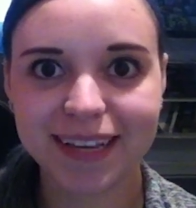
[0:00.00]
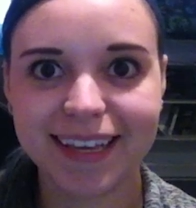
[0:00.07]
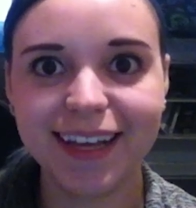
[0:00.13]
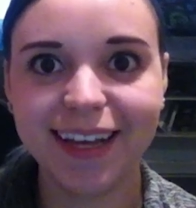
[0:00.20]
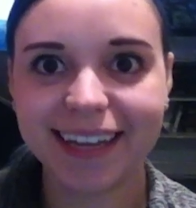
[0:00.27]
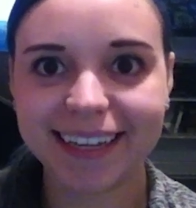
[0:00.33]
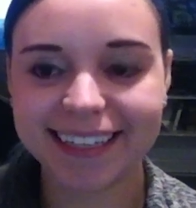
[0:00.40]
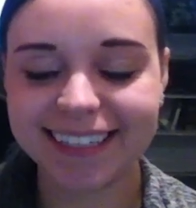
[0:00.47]

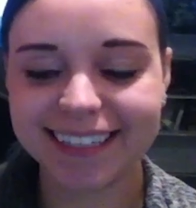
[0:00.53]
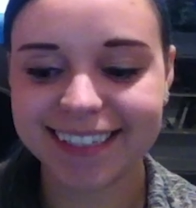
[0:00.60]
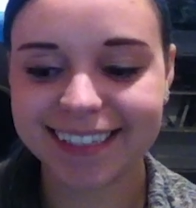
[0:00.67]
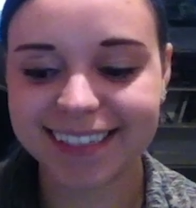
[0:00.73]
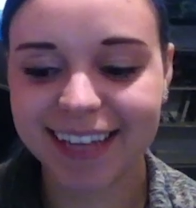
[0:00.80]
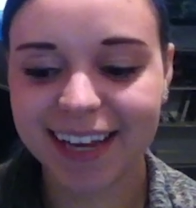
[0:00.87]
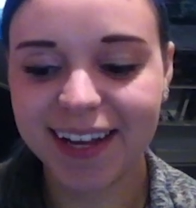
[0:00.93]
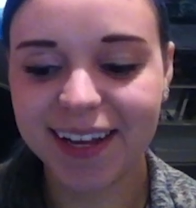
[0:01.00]

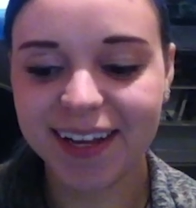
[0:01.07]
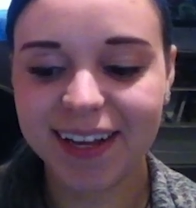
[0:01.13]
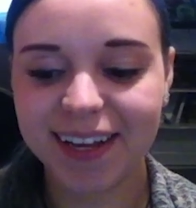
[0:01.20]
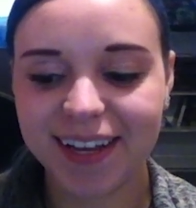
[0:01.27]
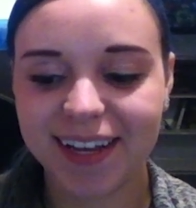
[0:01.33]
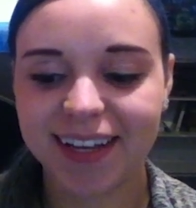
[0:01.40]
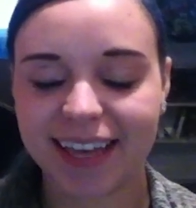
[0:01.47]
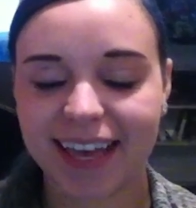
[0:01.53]
because...
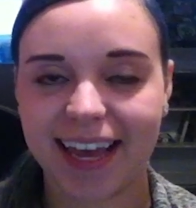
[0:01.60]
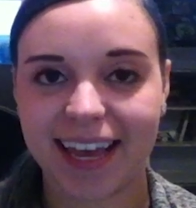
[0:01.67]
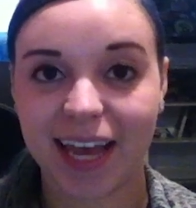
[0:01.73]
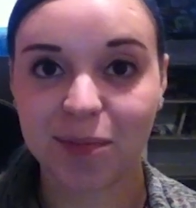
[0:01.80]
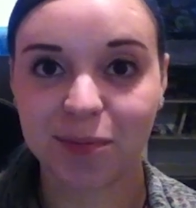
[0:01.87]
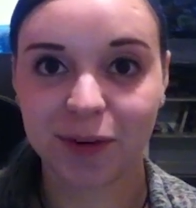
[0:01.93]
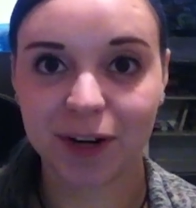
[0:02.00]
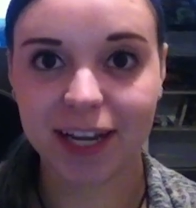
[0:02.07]
Okay,
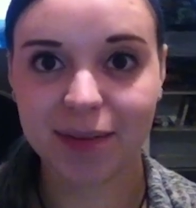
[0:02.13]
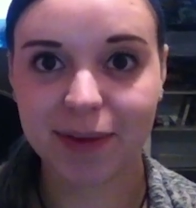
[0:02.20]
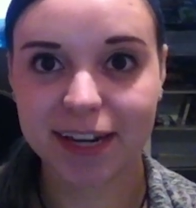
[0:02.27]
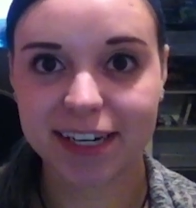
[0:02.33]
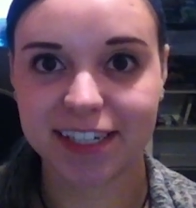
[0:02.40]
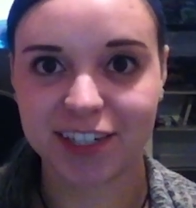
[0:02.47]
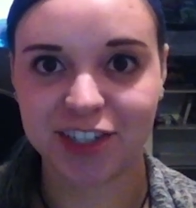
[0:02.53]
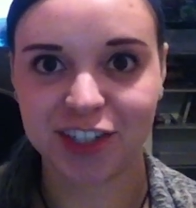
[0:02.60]
I bring my
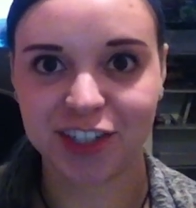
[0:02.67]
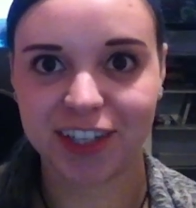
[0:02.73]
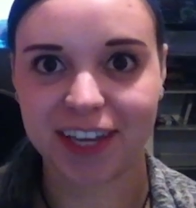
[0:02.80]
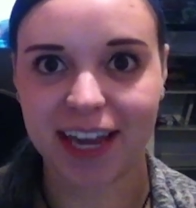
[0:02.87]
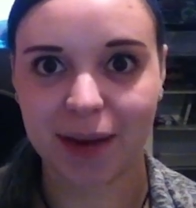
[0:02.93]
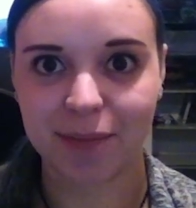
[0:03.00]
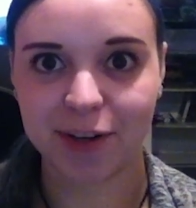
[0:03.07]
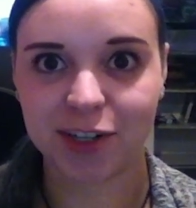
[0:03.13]
digital
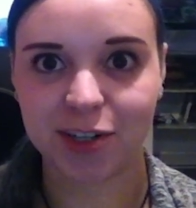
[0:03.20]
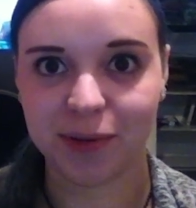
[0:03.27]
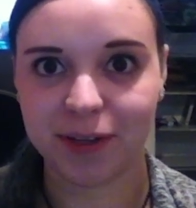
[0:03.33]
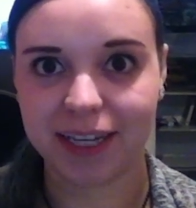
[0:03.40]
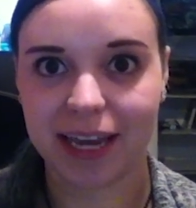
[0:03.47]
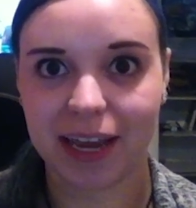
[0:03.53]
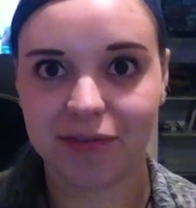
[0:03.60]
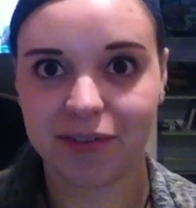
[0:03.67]
camera to
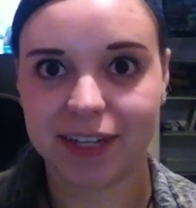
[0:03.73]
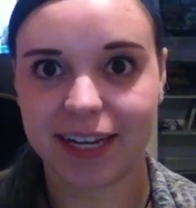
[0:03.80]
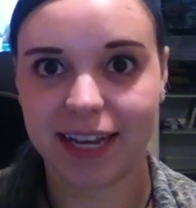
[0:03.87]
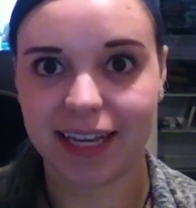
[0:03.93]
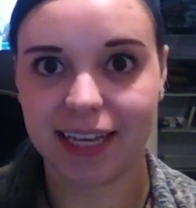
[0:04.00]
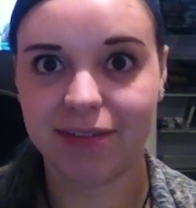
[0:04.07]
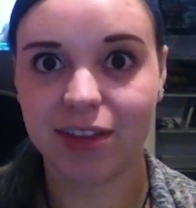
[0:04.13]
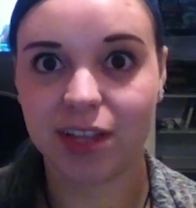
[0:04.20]
work every day,
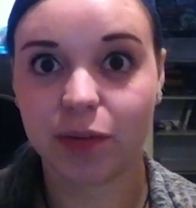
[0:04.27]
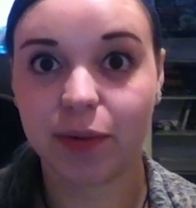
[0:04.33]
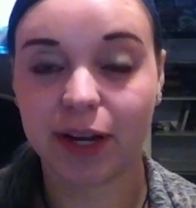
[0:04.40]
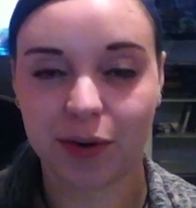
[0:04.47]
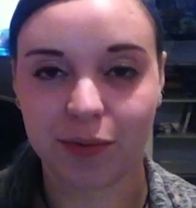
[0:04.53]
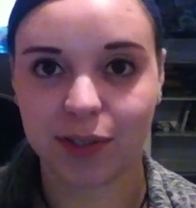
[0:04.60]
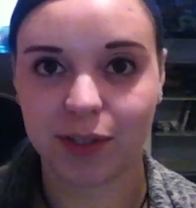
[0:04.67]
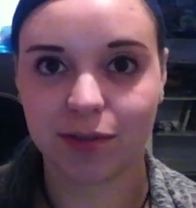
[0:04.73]
even though I
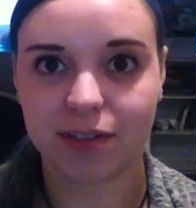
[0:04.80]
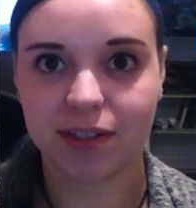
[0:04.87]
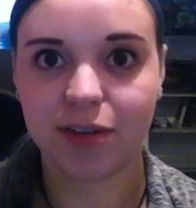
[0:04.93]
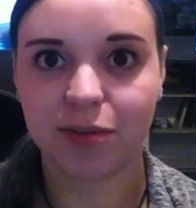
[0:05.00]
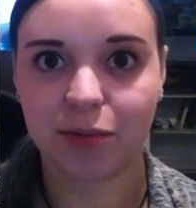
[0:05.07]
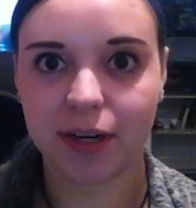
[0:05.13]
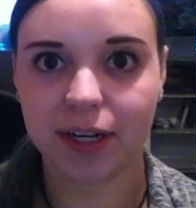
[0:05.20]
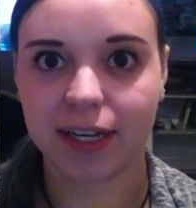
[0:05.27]
don't use it
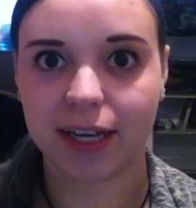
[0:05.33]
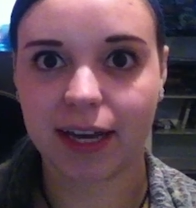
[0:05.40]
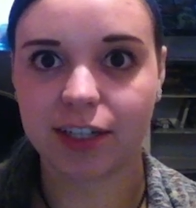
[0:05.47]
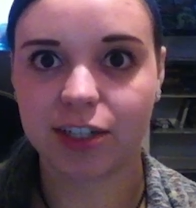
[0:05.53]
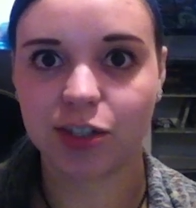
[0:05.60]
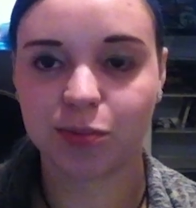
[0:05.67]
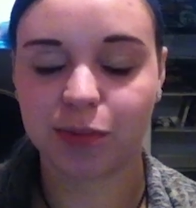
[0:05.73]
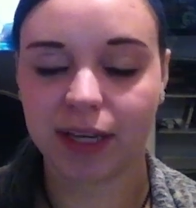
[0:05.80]
at work. I
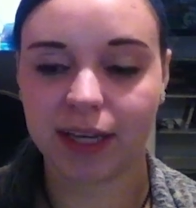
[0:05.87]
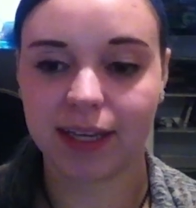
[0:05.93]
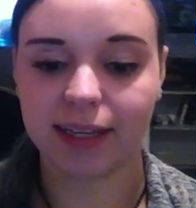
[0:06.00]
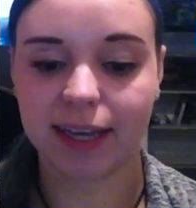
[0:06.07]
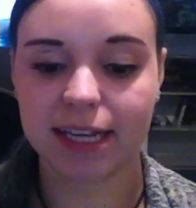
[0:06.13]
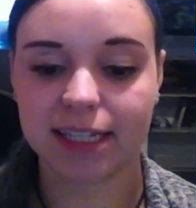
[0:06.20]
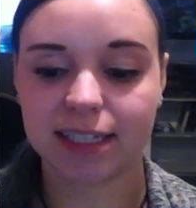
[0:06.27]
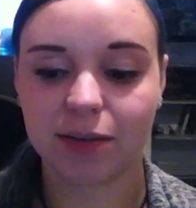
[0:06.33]
just bring it in
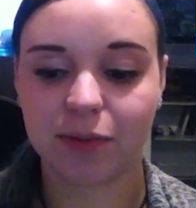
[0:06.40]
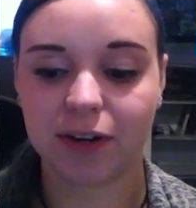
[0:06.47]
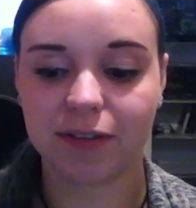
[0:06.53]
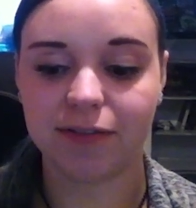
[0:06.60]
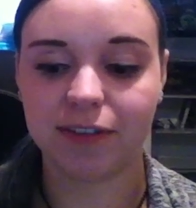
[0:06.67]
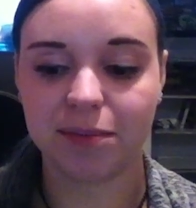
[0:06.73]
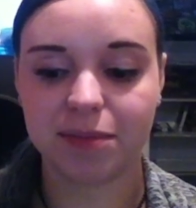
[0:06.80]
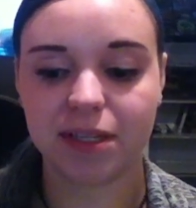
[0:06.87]
case I want to
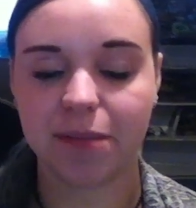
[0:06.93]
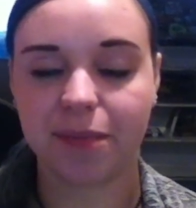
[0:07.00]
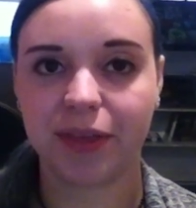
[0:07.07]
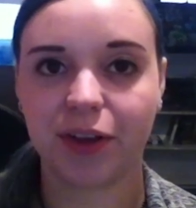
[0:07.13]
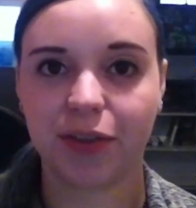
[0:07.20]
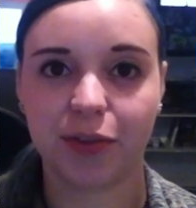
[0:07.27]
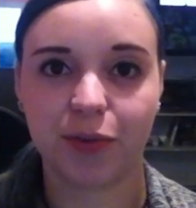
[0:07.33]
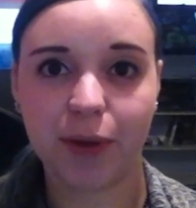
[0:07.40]
film
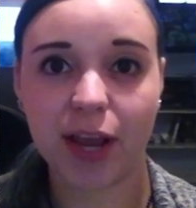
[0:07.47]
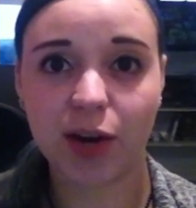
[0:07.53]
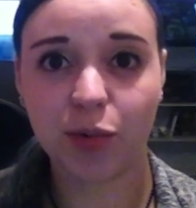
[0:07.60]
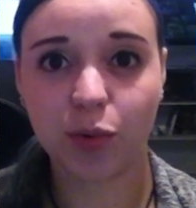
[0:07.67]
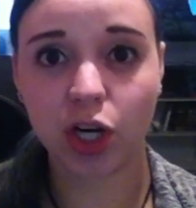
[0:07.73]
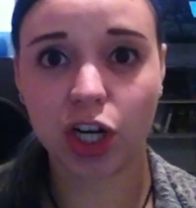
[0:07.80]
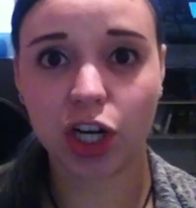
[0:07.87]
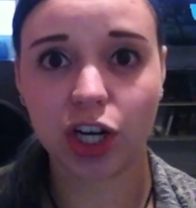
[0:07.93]
something on the way to
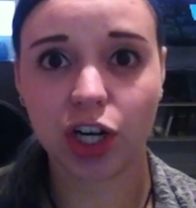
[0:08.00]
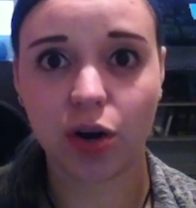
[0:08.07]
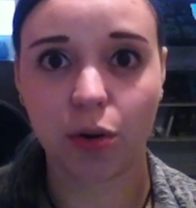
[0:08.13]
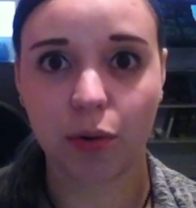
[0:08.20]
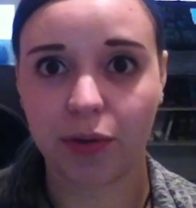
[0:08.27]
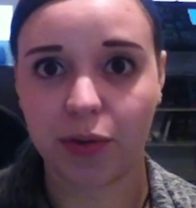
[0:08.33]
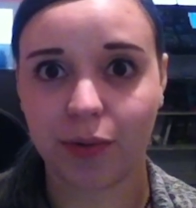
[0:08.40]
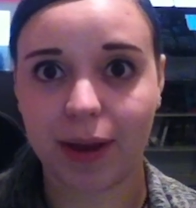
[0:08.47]
work
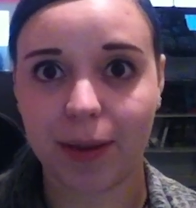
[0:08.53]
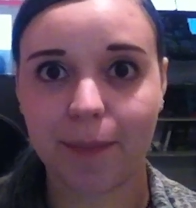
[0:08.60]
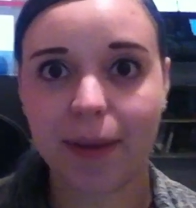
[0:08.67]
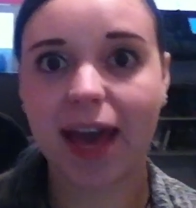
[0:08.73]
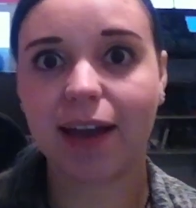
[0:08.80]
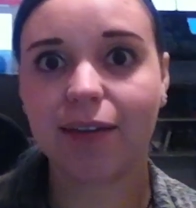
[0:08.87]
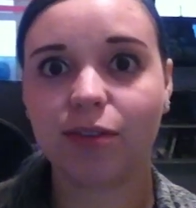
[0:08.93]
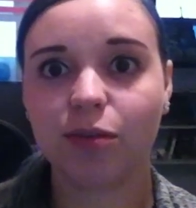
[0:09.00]
or the way
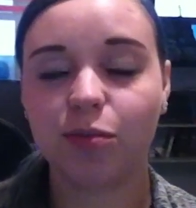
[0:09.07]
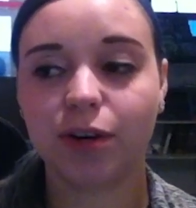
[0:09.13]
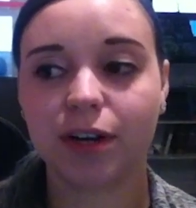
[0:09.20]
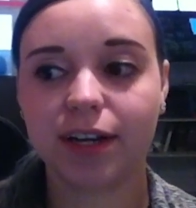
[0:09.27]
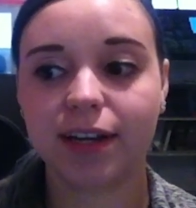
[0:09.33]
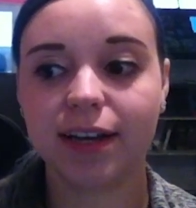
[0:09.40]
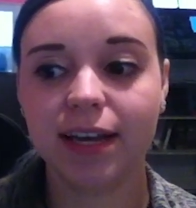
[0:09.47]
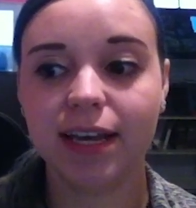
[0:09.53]
back from
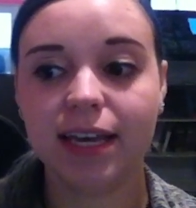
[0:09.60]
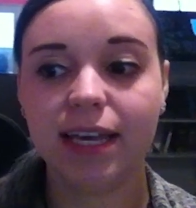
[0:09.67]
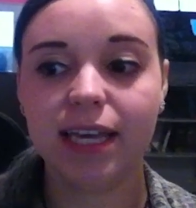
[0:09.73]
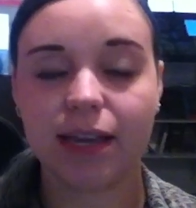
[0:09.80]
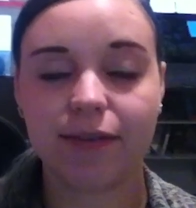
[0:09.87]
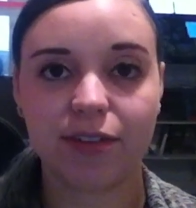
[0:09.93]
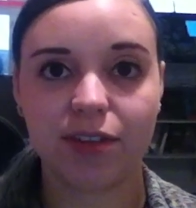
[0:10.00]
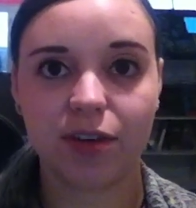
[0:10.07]
work,
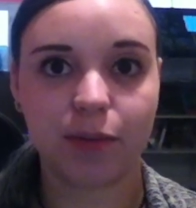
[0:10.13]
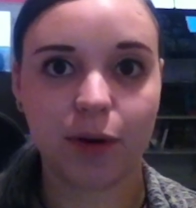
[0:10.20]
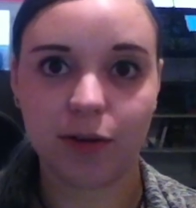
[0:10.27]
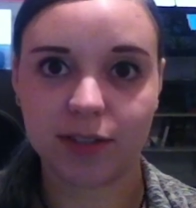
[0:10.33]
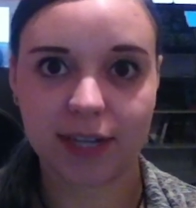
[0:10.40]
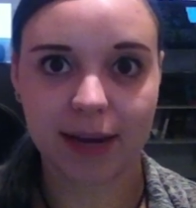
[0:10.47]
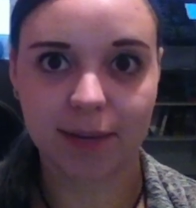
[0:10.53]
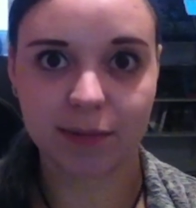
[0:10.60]
even though
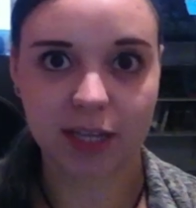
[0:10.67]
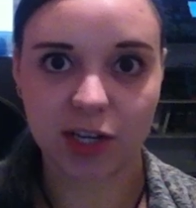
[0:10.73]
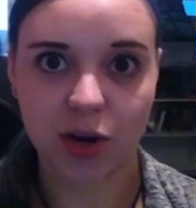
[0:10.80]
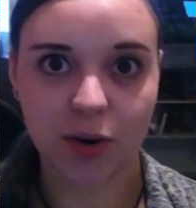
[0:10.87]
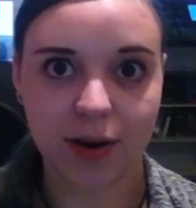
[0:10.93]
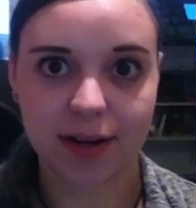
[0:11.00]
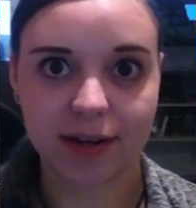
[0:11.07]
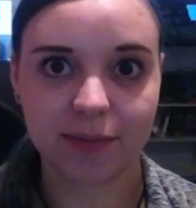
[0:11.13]
most times I
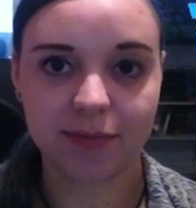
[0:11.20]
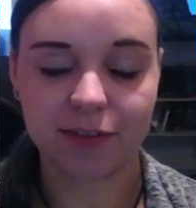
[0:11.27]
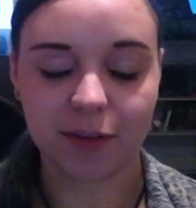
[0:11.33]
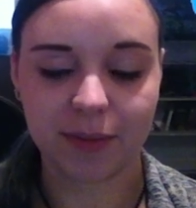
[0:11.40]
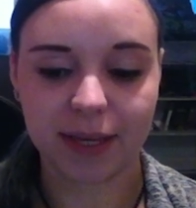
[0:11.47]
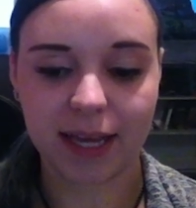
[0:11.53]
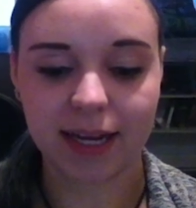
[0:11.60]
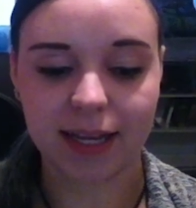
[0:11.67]
don't end up
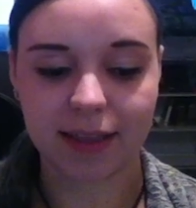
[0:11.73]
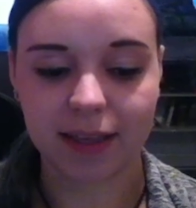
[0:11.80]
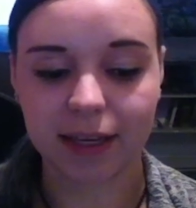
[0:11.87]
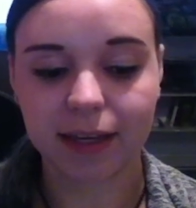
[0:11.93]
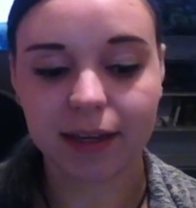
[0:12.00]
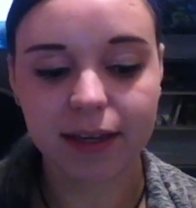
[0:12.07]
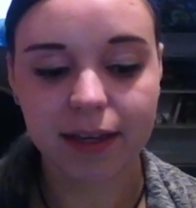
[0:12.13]
filming anything.